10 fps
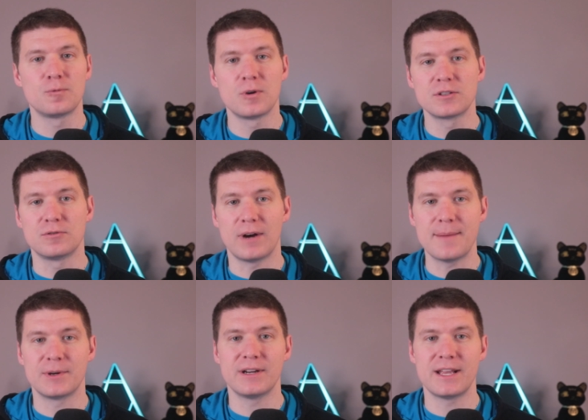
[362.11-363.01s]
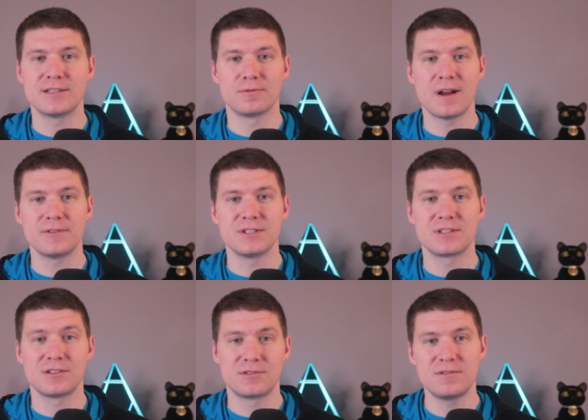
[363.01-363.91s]
the word grammar is a
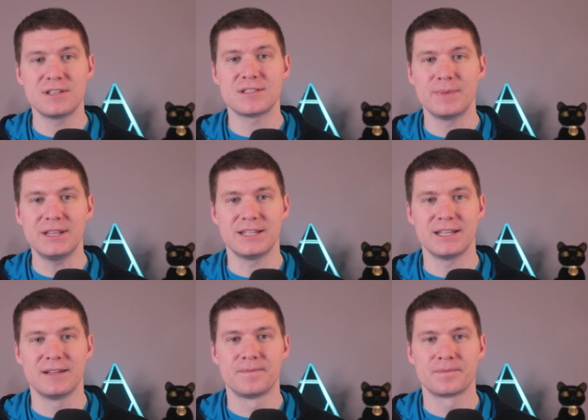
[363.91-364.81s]
reference to this ability.